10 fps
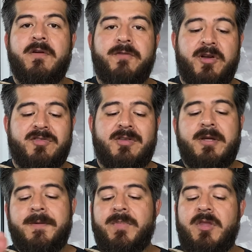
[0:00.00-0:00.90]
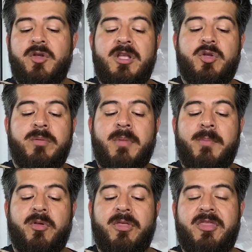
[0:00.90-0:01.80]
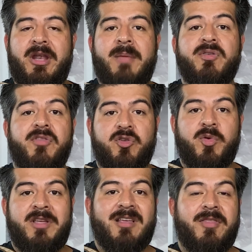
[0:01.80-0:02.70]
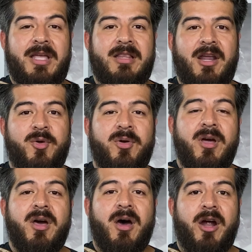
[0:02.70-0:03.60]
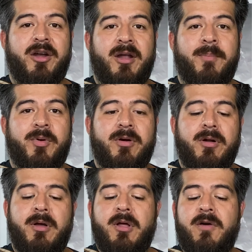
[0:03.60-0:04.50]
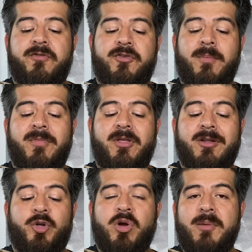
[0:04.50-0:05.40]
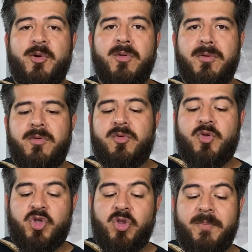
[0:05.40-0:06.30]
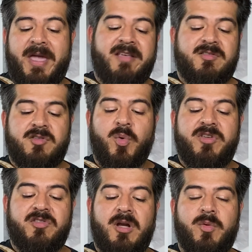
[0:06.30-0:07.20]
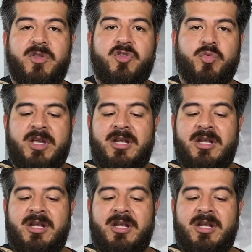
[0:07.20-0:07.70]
First, you need to remember that the names of the strings on the guitarron are numbered from the treble to the bass. So we start with string